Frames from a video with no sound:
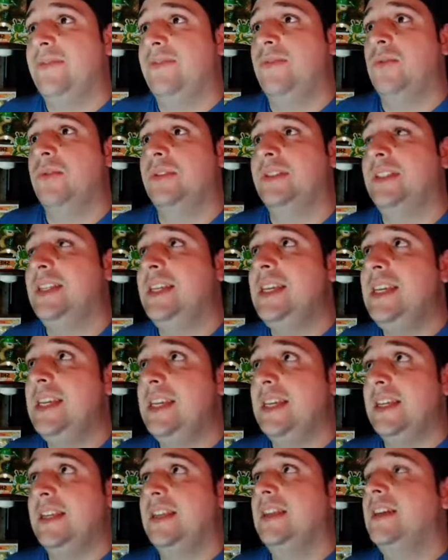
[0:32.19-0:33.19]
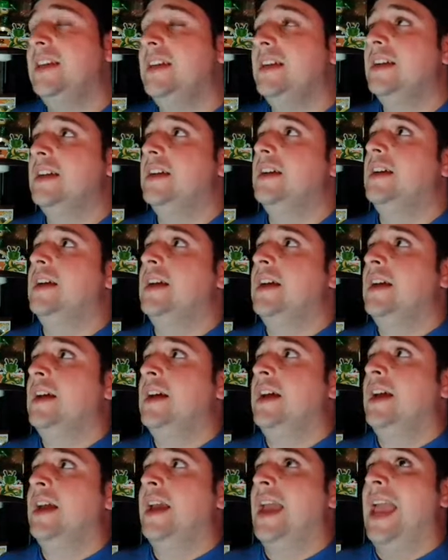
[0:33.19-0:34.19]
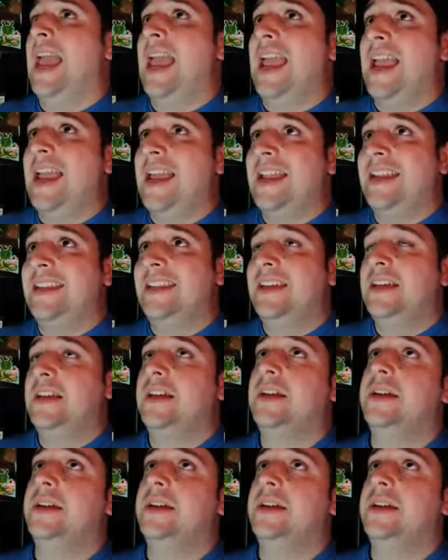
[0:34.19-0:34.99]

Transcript: 14, and